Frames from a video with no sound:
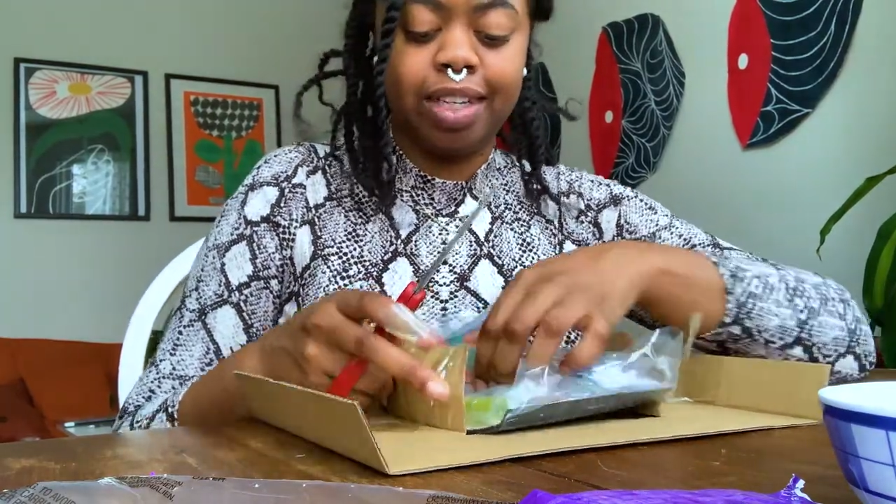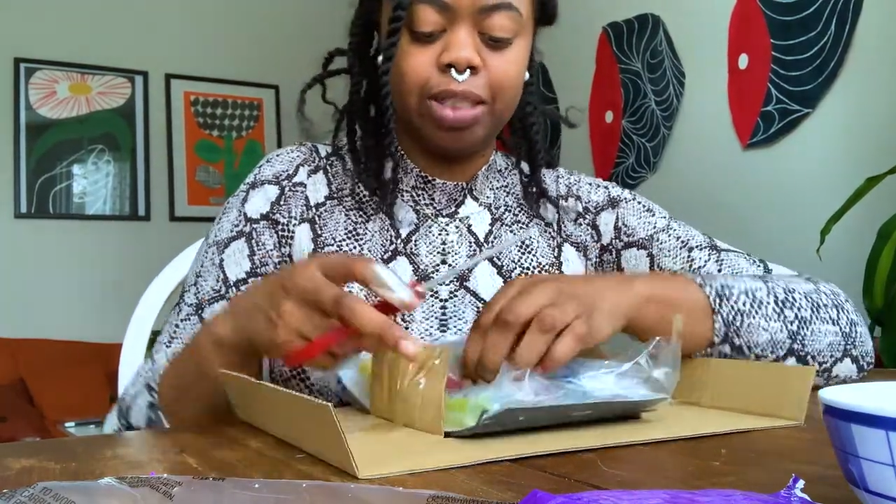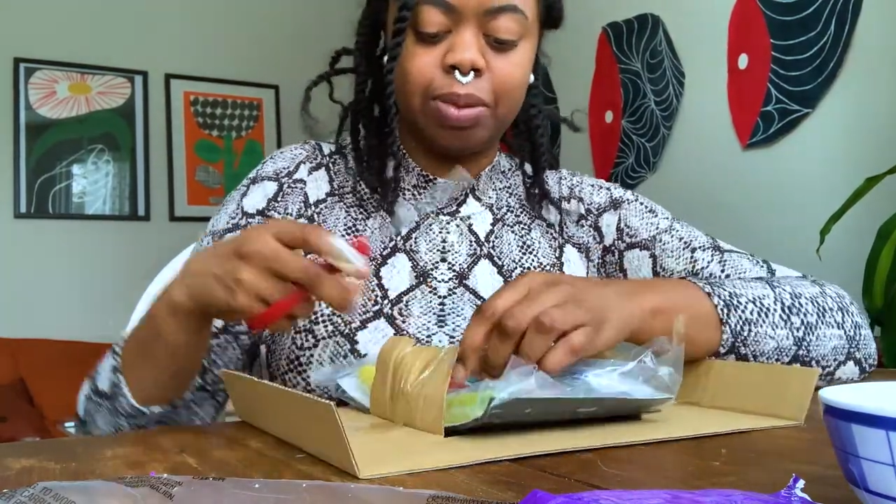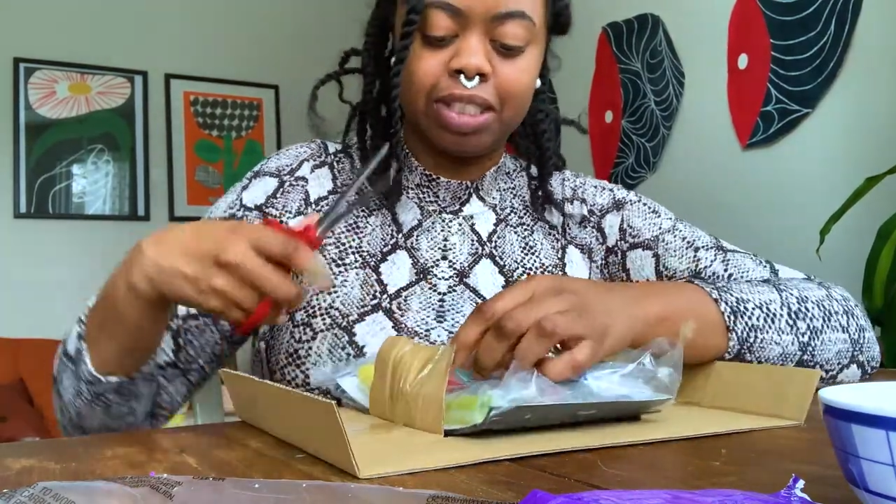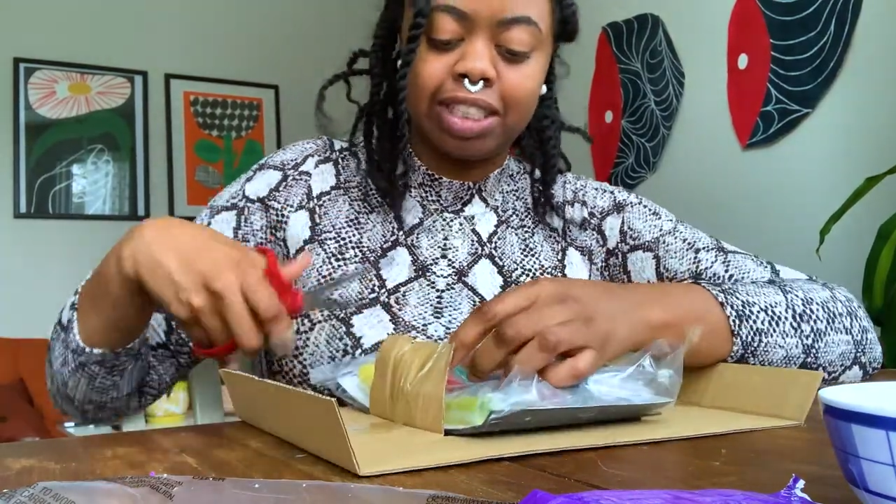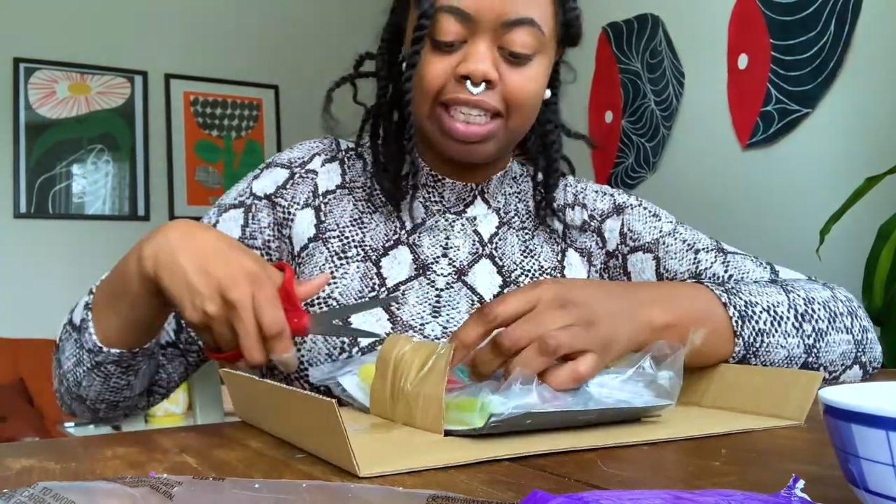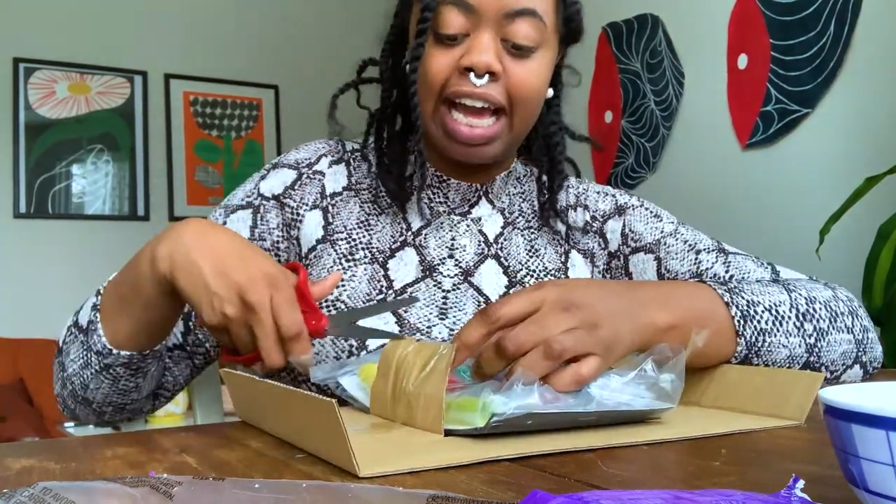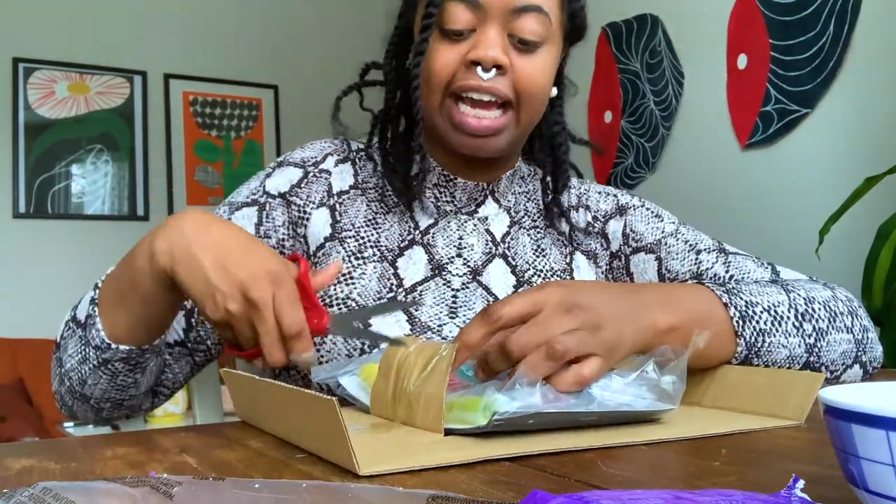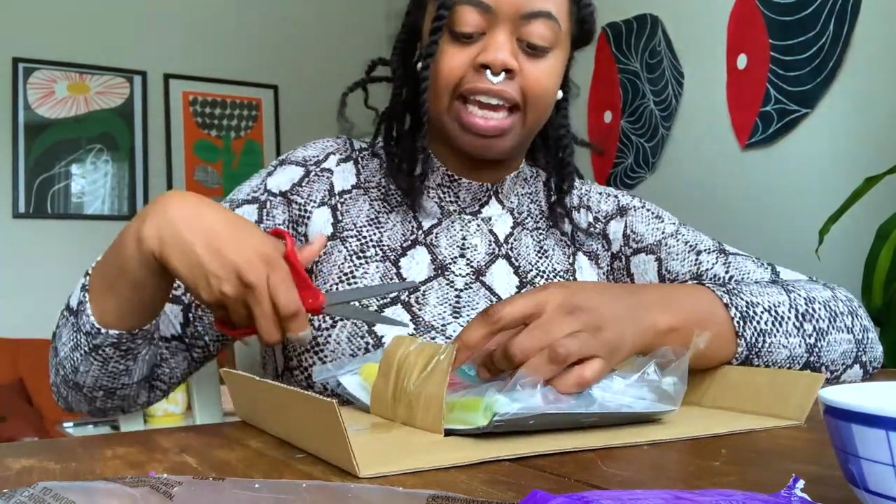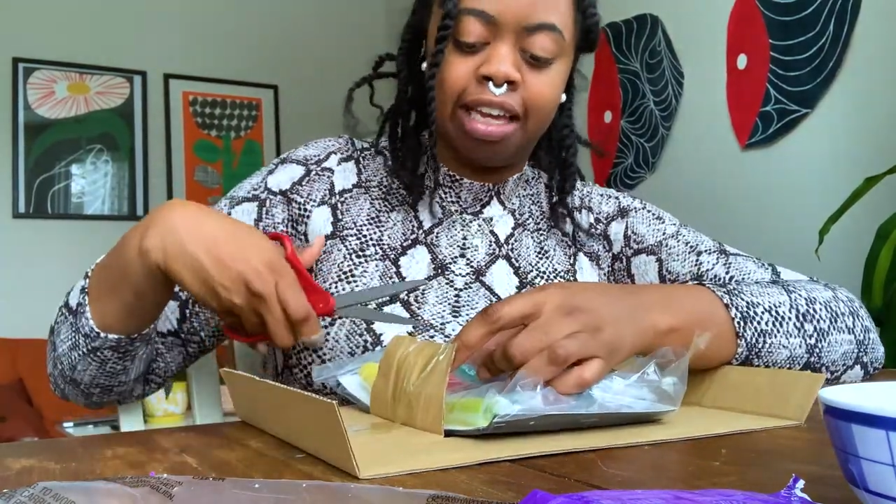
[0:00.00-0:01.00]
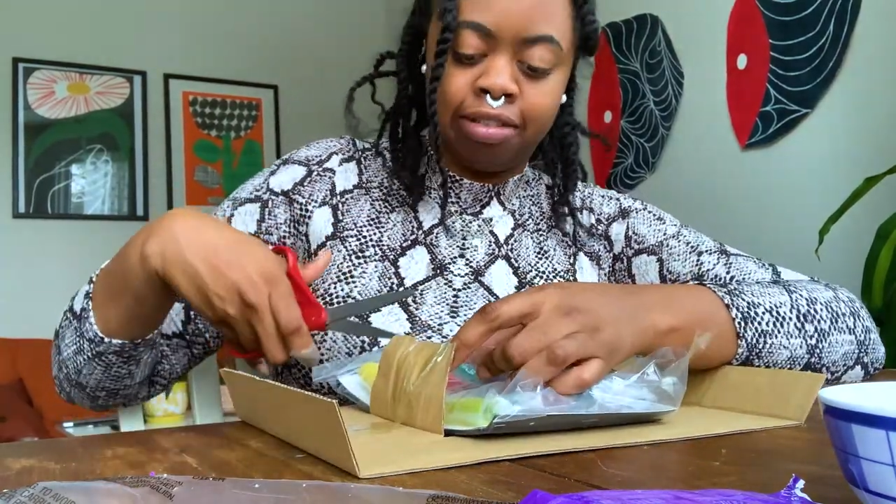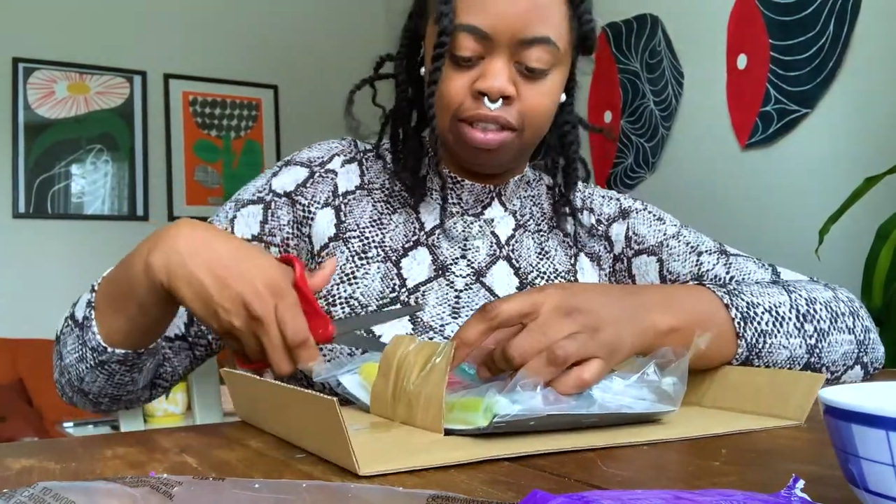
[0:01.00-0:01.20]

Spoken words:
Where they're slacking.